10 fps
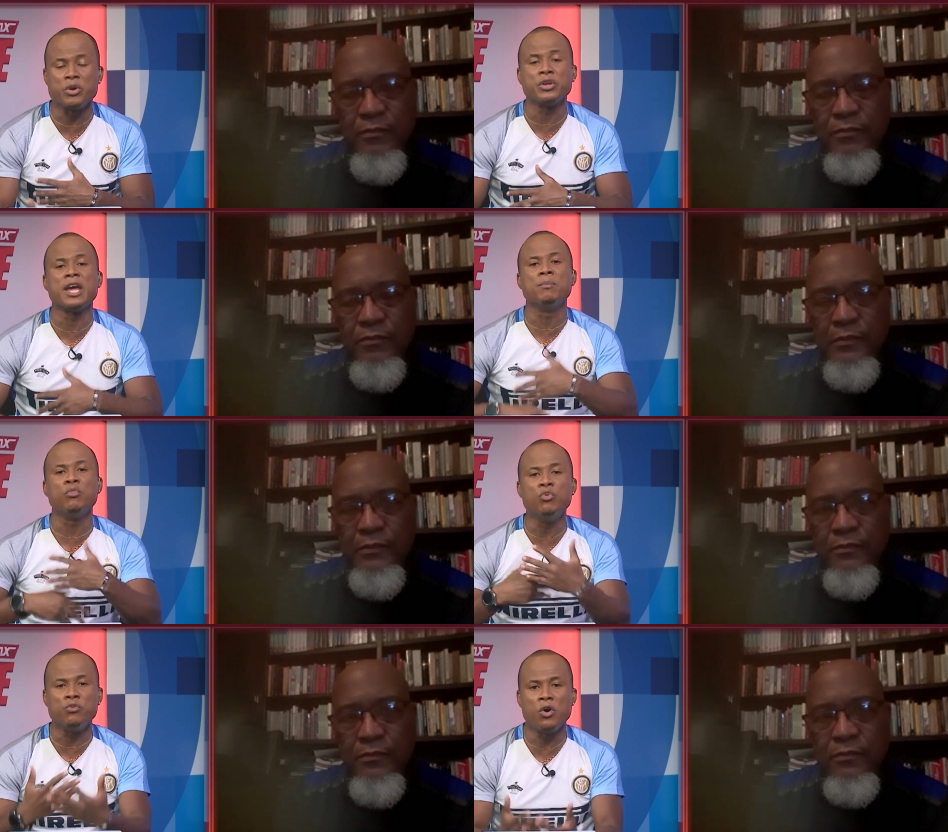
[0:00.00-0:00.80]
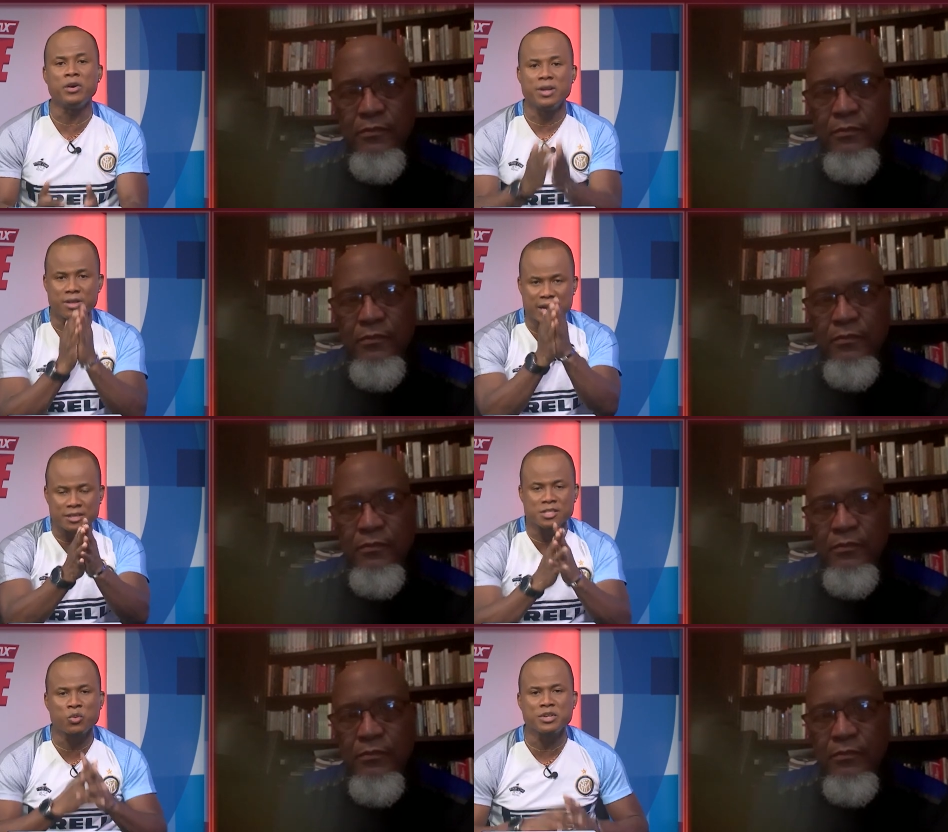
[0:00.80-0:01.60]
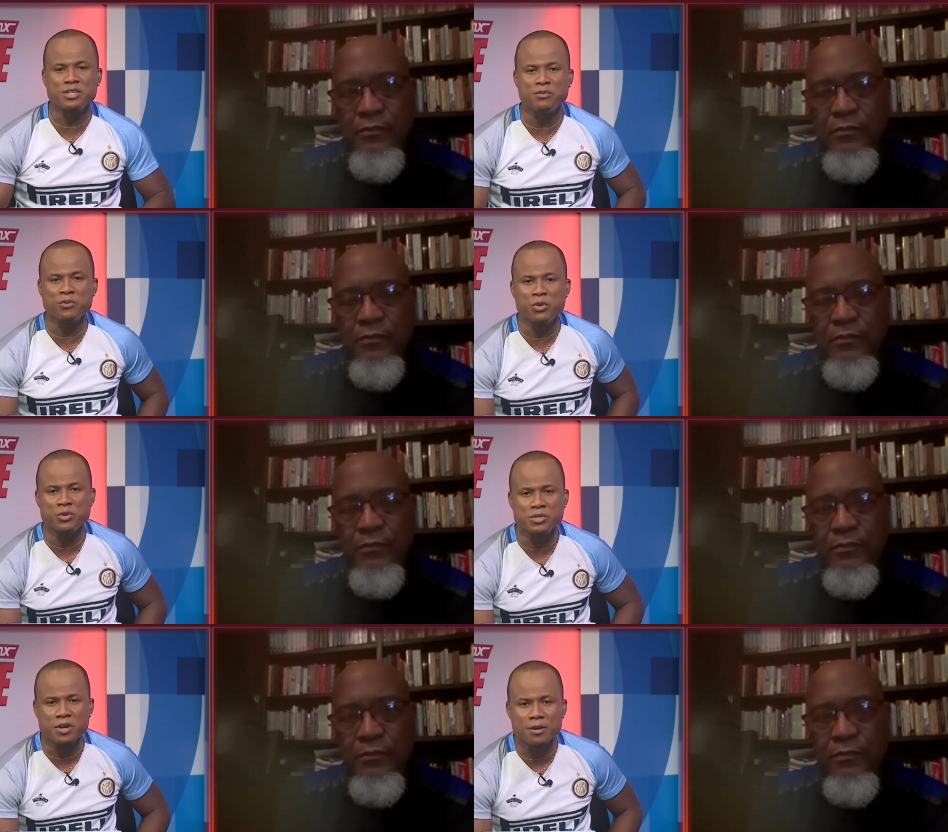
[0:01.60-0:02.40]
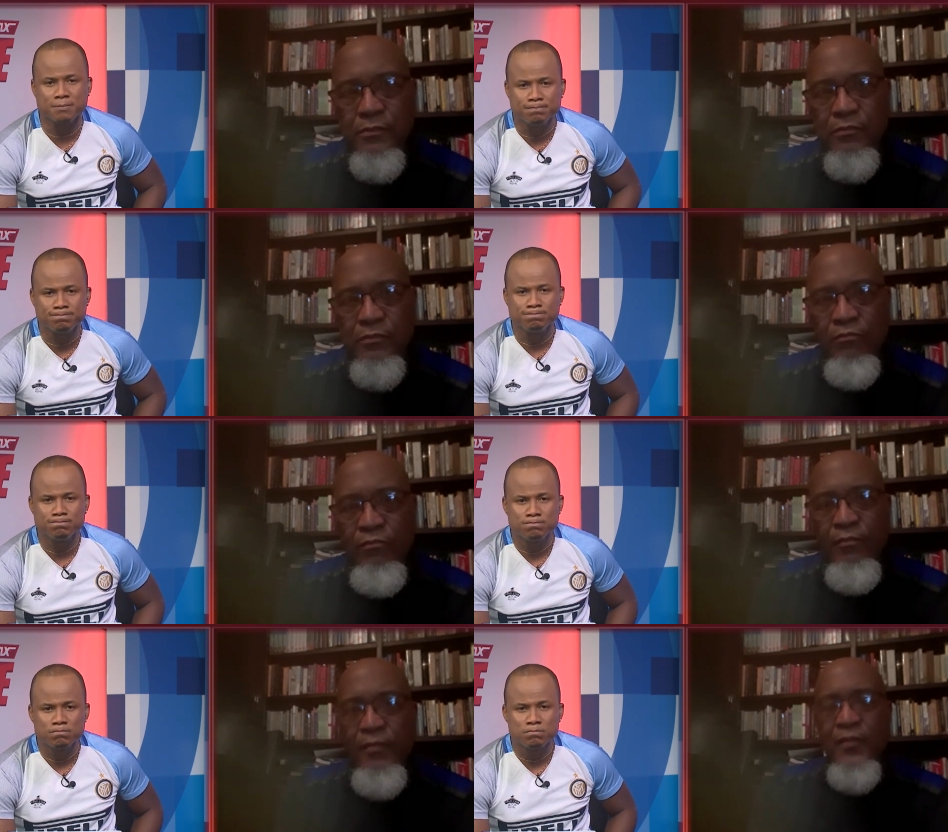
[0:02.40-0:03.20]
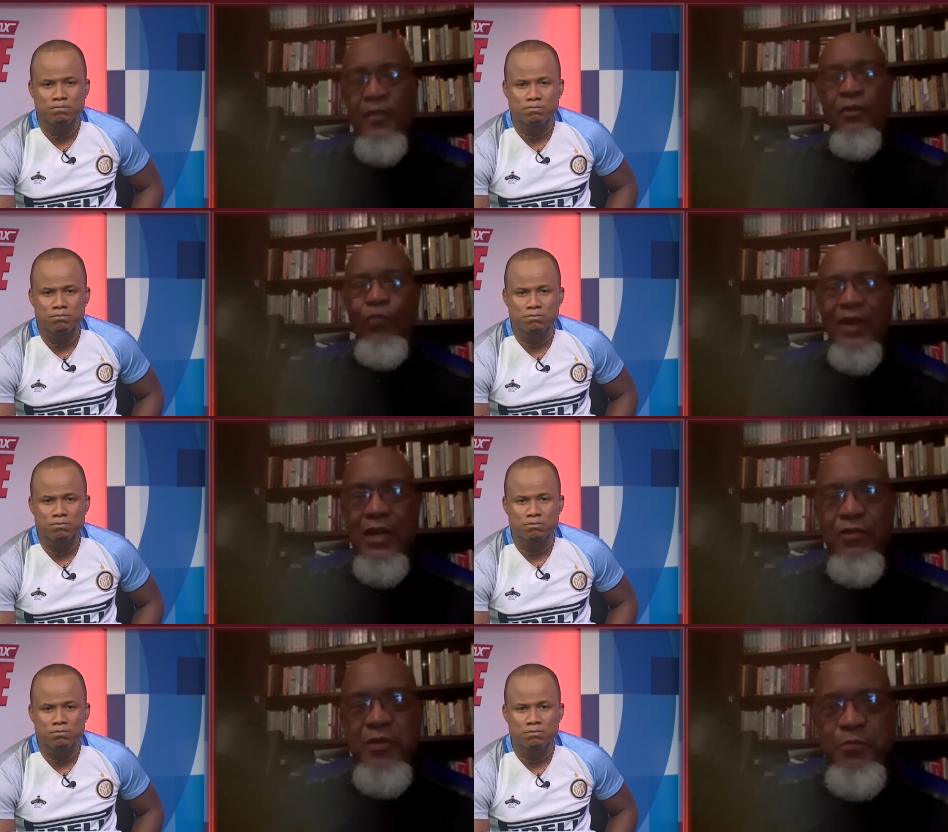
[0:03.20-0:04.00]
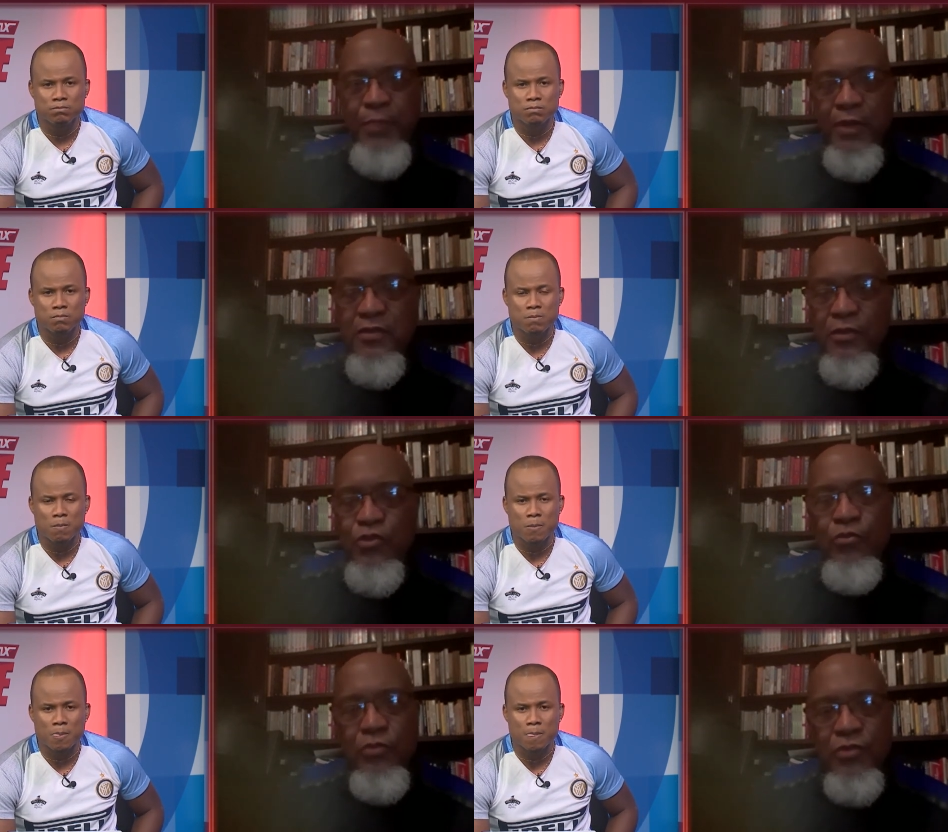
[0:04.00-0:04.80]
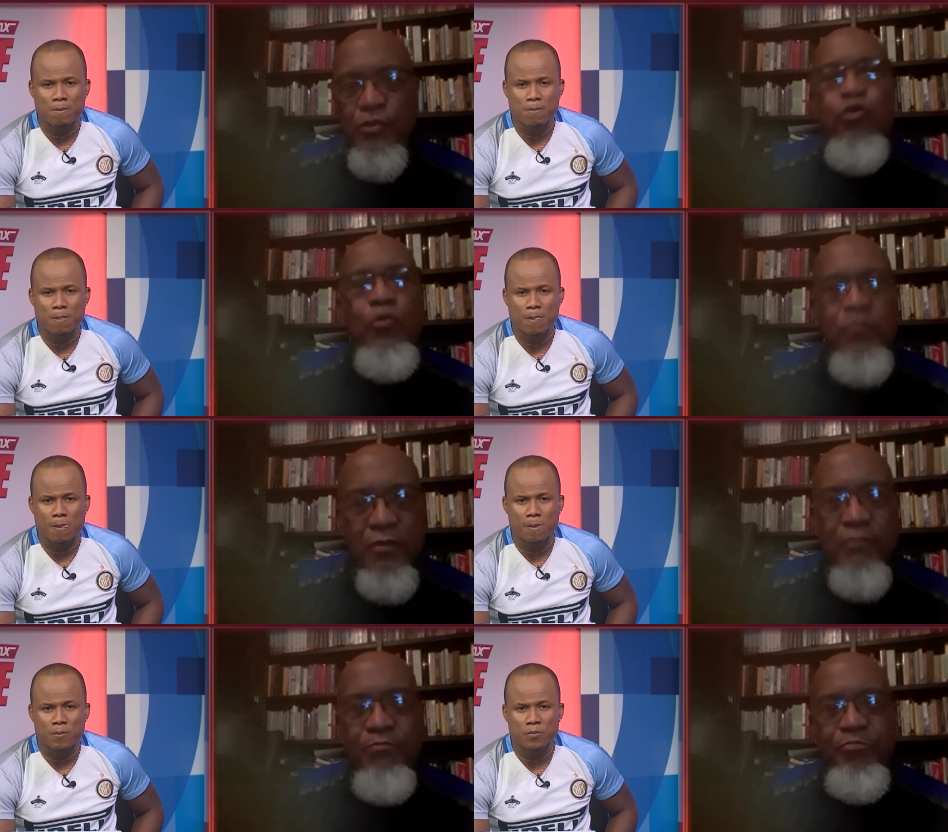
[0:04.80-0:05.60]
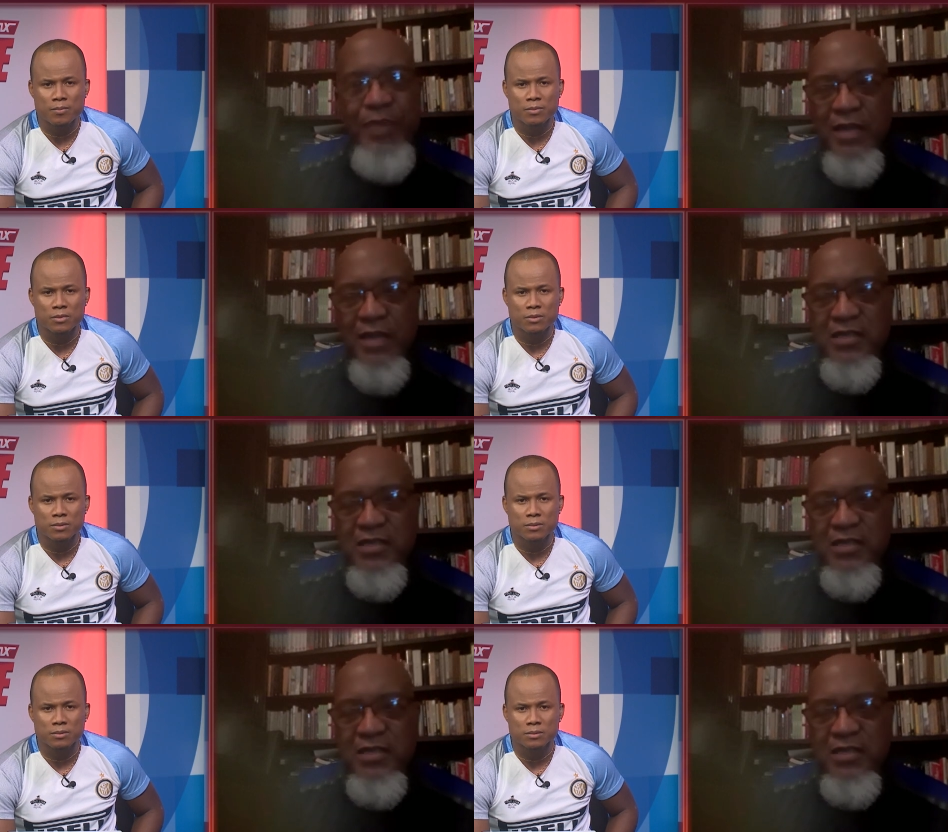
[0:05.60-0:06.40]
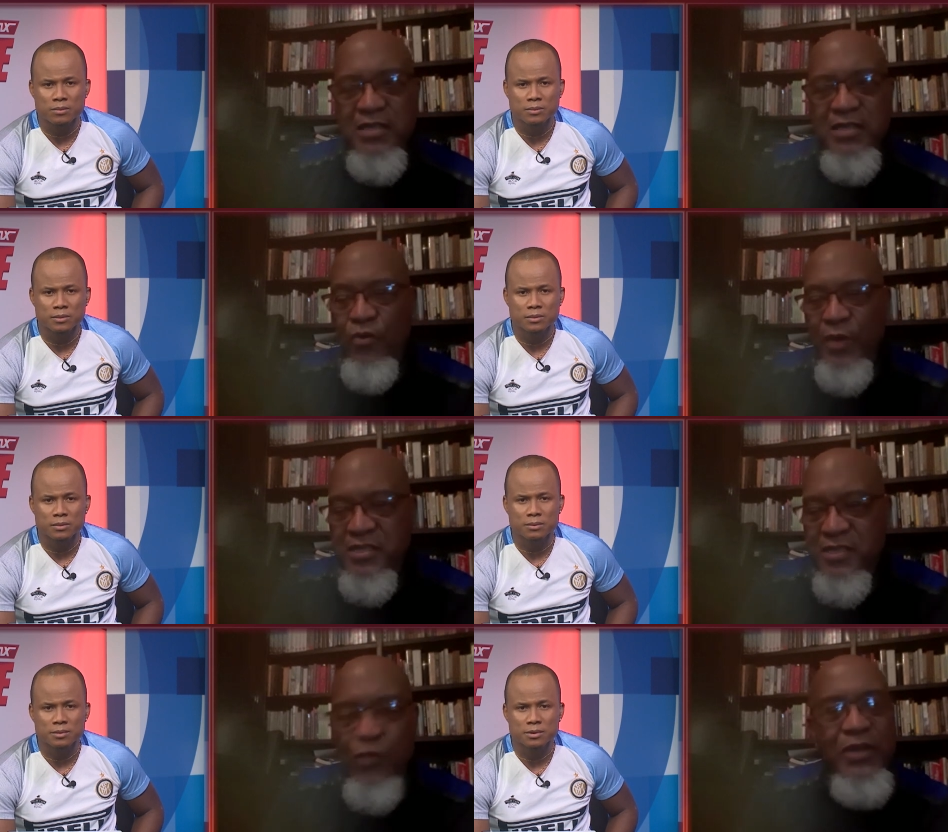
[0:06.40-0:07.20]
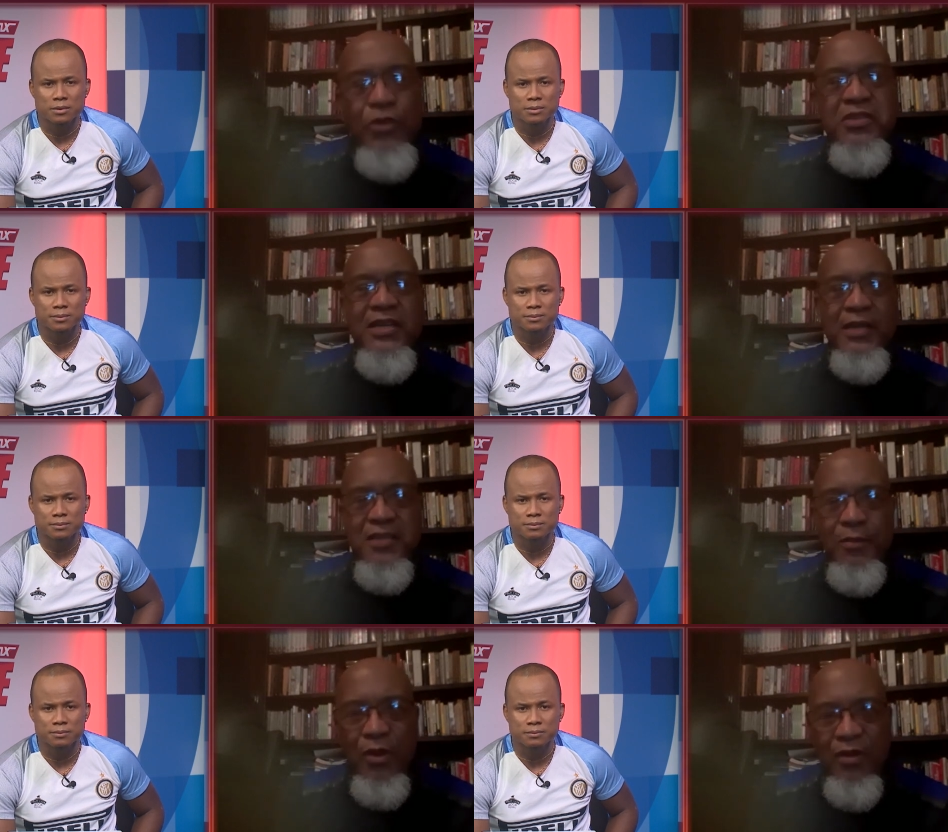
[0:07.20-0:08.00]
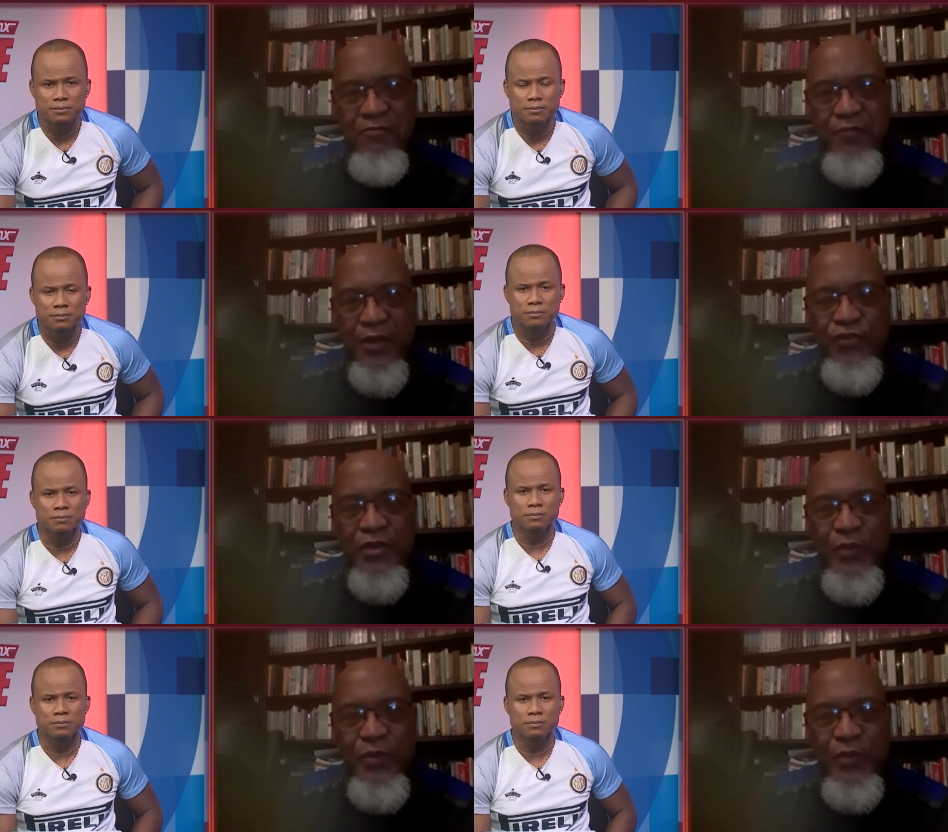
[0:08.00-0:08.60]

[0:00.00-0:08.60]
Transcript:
Speaker 1: can move on. That is the question for you, sir.
Speaker 2: Well, I'll respond to two, to two parts of your of your question. We don't see it as a moral victory. We